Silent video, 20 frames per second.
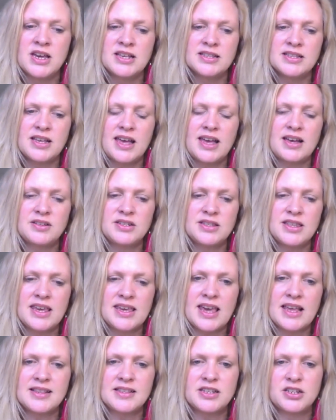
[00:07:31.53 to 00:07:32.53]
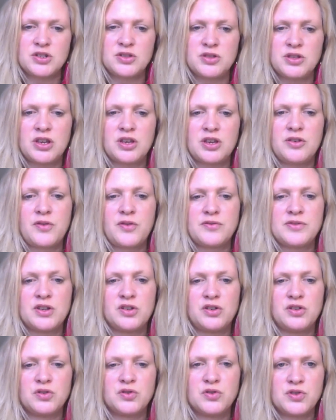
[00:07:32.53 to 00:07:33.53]
So how do they get in touch with you? You've obviously
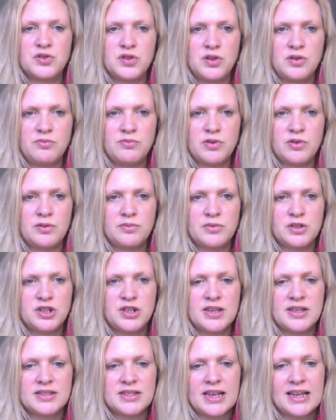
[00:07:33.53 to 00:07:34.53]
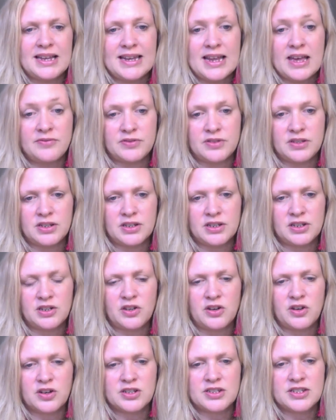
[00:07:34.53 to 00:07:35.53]
got your Zoom room, which is 11
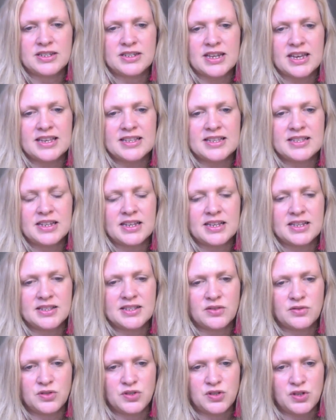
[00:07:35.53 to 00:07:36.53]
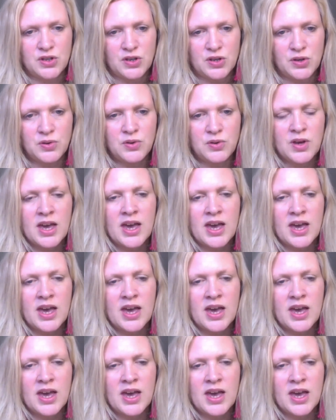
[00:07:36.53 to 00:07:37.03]
o'clock today, isn't it, until 2?